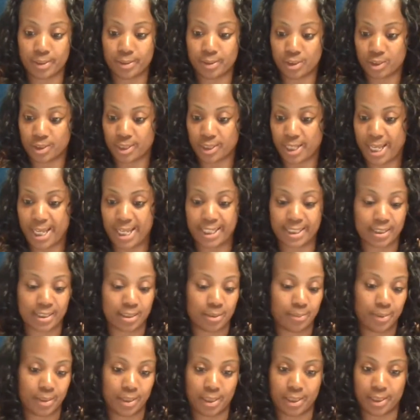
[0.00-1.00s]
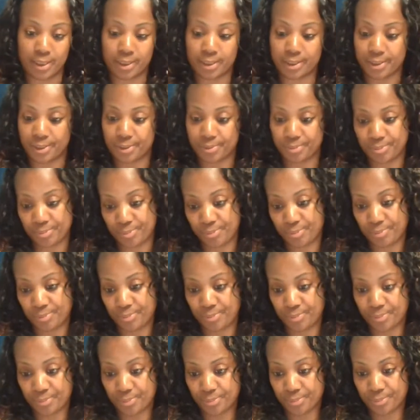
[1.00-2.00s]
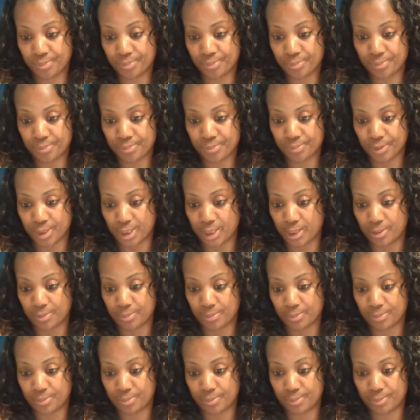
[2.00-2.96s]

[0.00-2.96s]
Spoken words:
Just ask him and let it go. Yep.